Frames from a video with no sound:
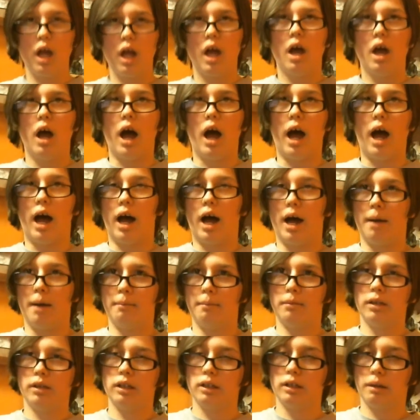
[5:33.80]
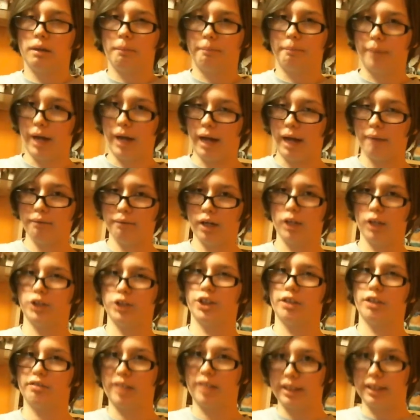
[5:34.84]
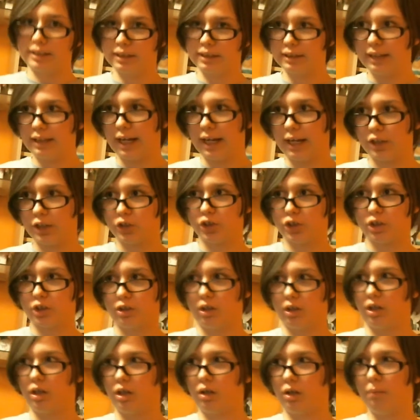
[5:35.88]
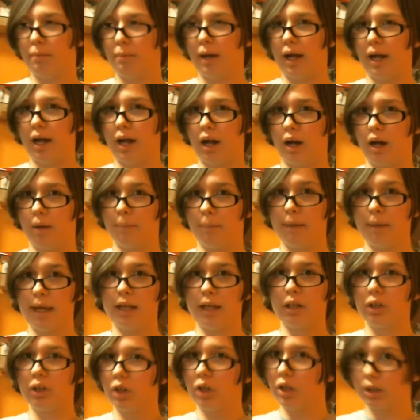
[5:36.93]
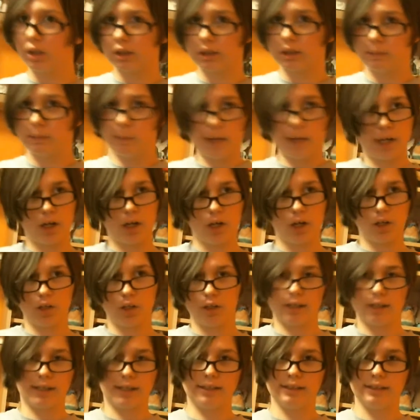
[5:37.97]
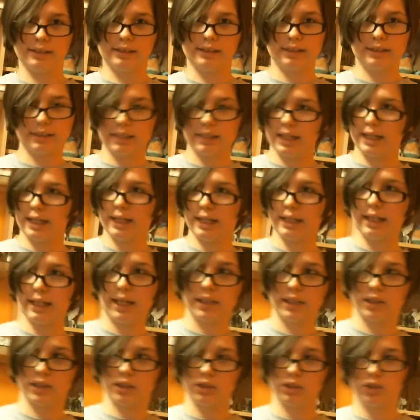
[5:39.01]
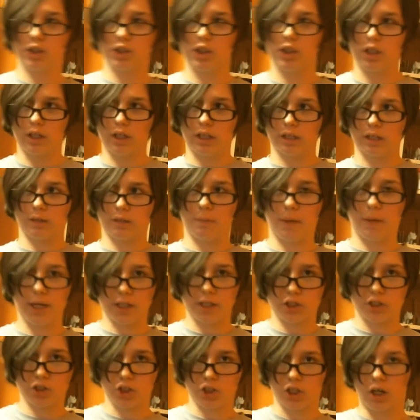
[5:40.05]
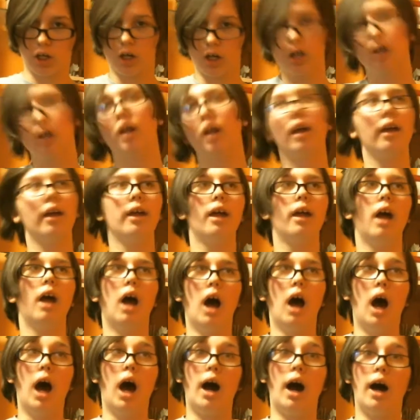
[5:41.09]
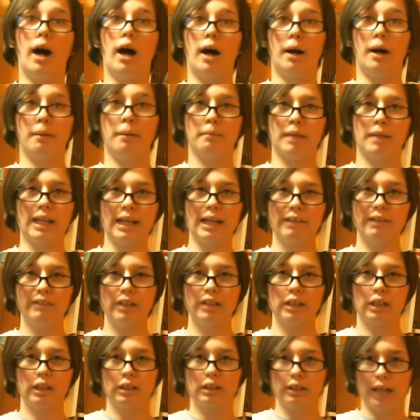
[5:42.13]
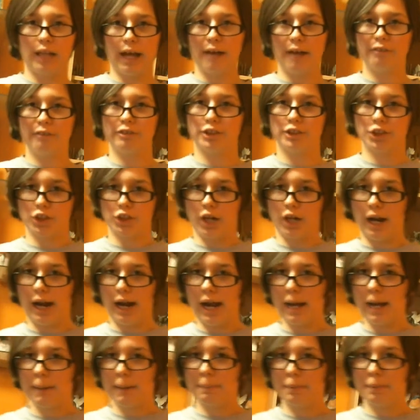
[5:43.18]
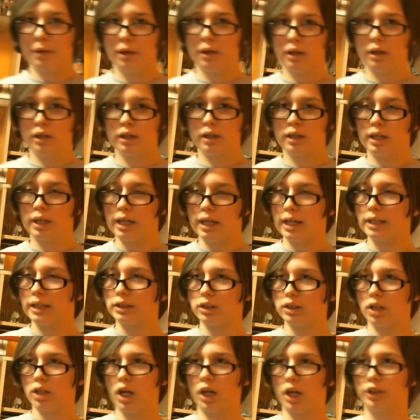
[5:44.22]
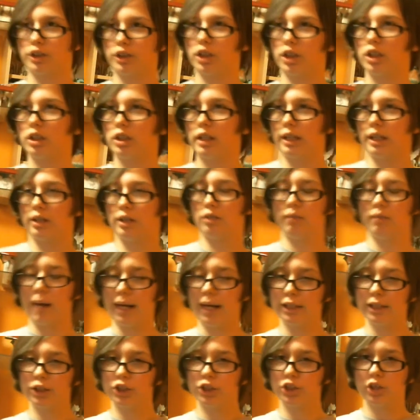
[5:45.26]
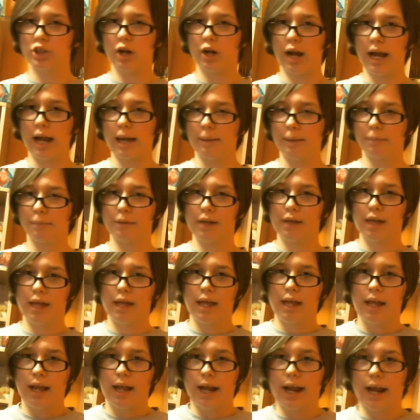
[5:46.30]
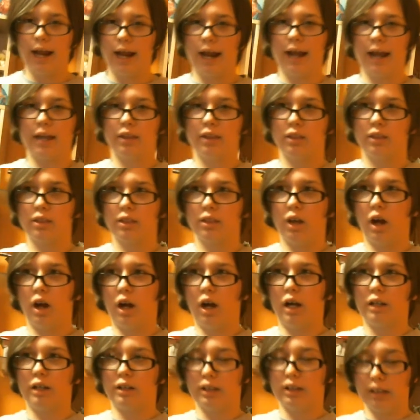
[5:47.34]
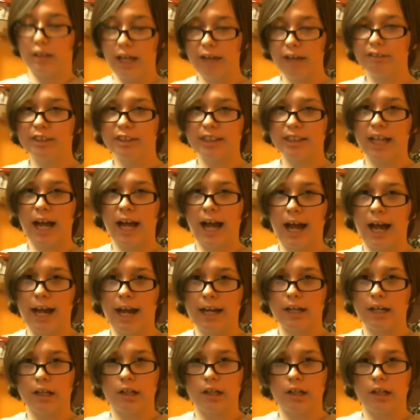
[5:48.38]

but I'm not sure if that's intentional, but it looks bigger. You can see it as soon as you look at the picture. Even the left strap is larger than the right strap, and on the left side,